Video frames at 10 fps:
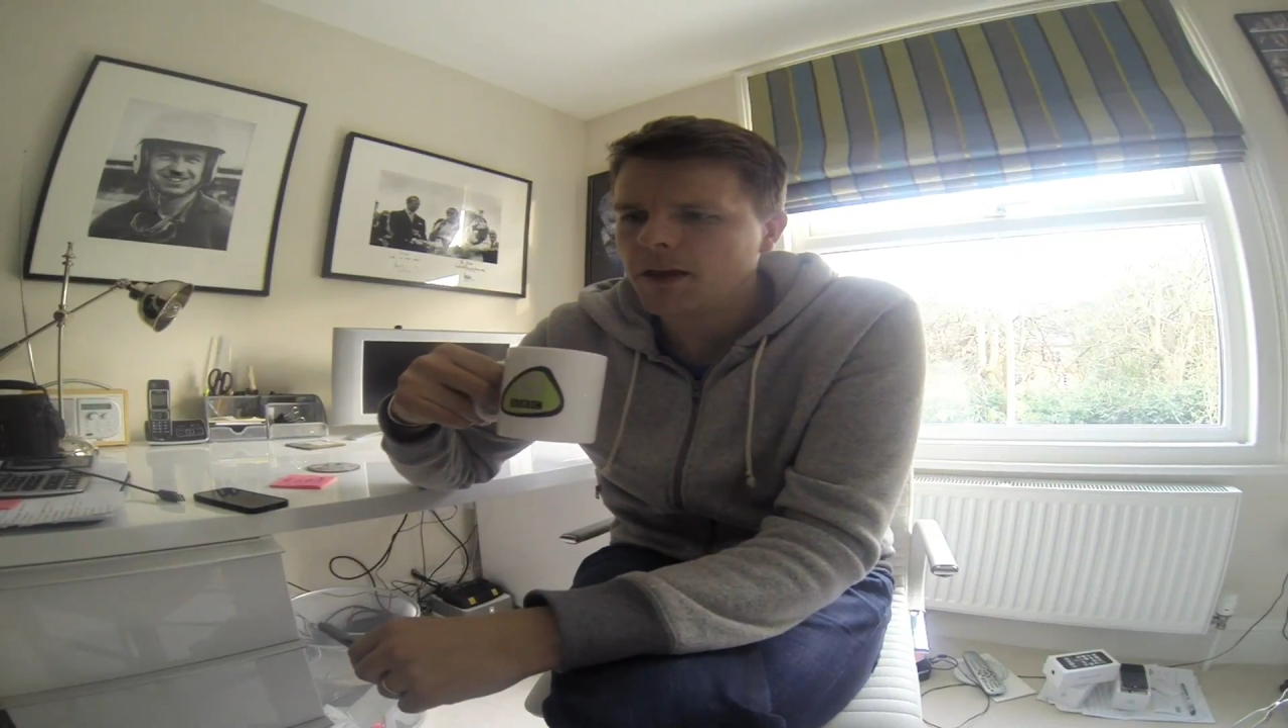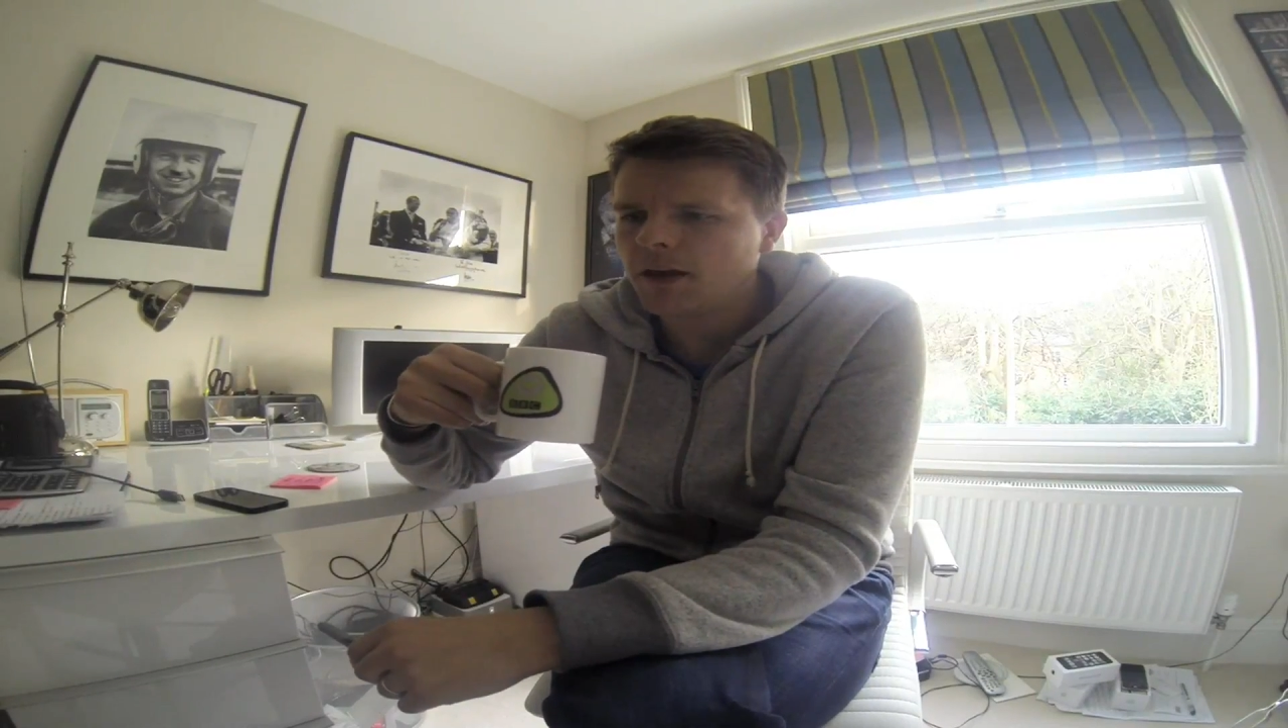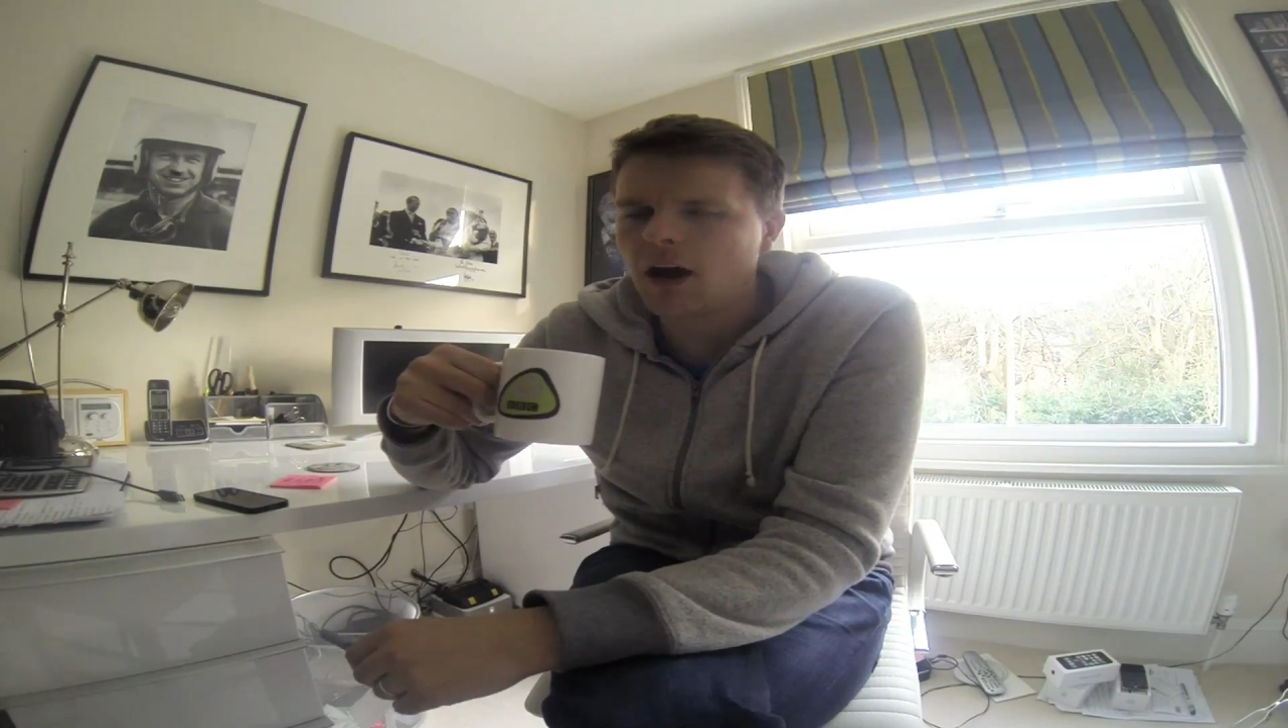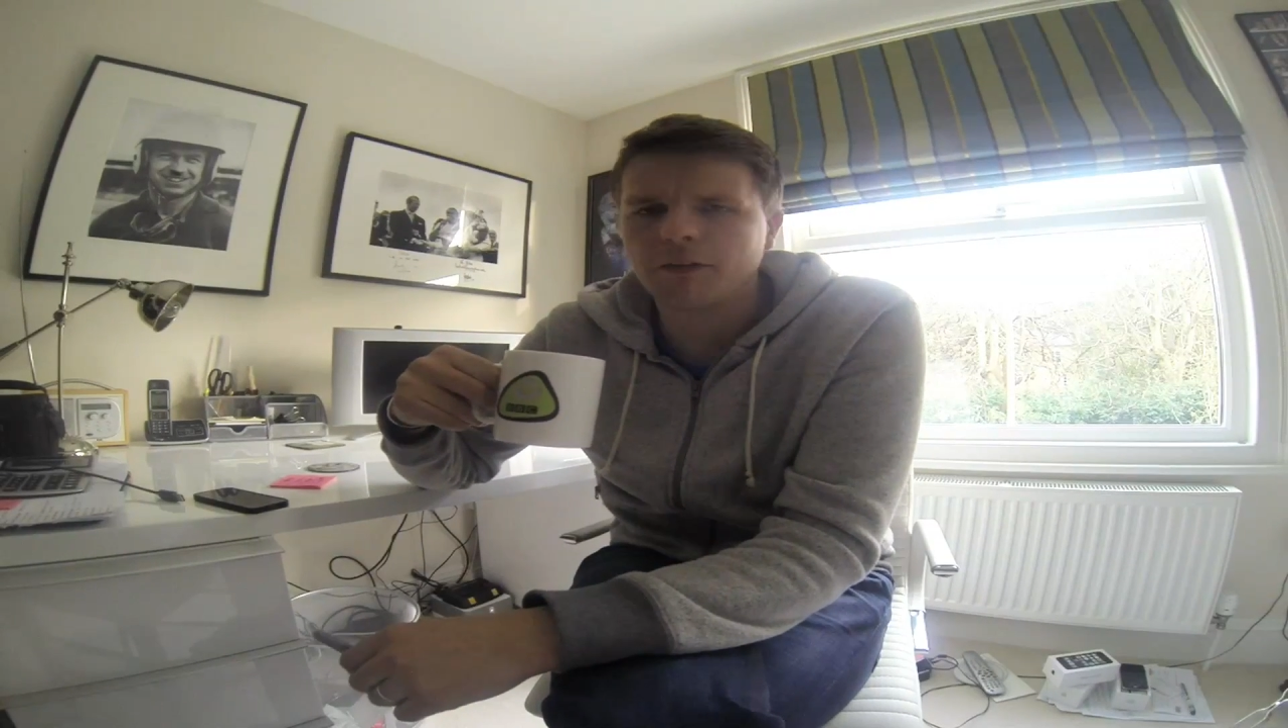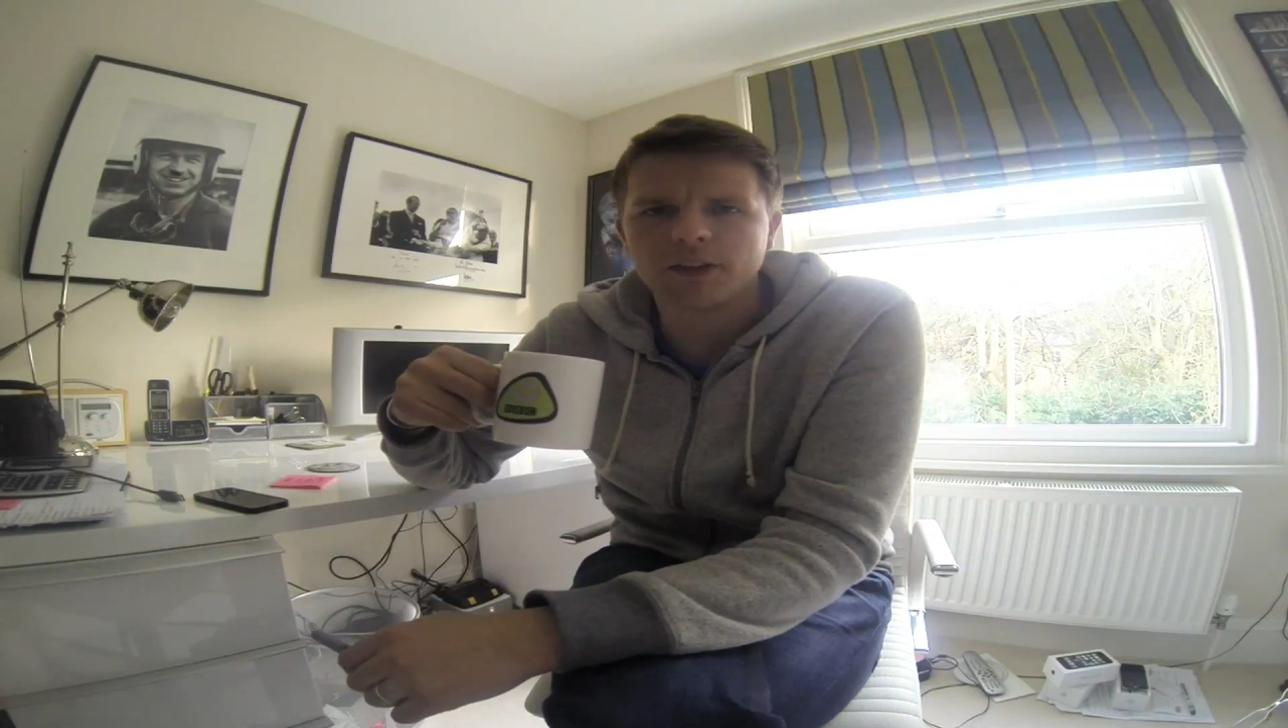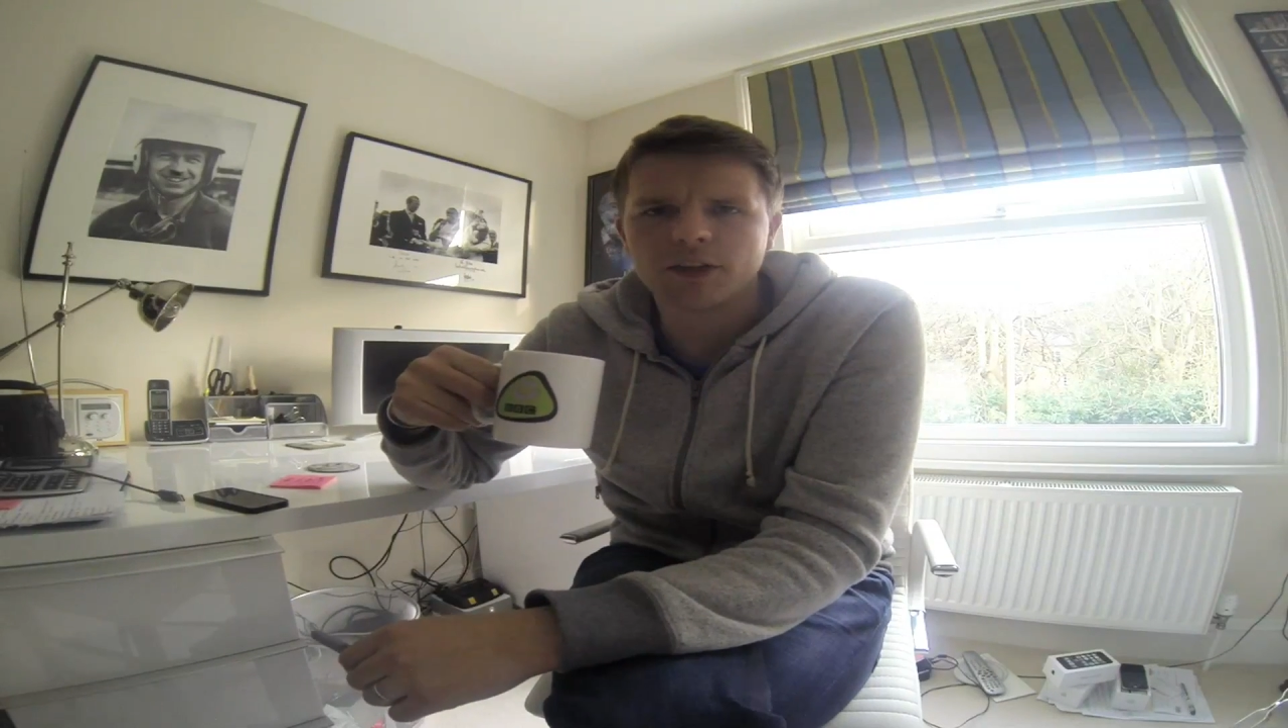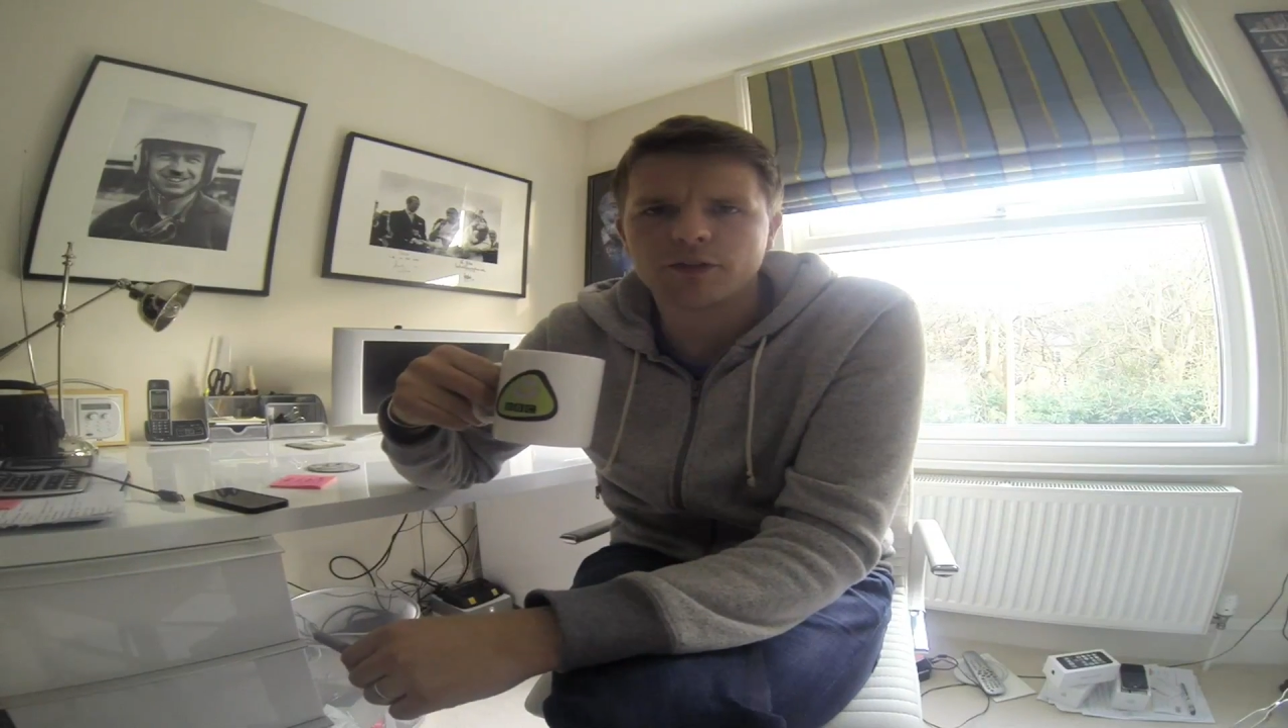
after this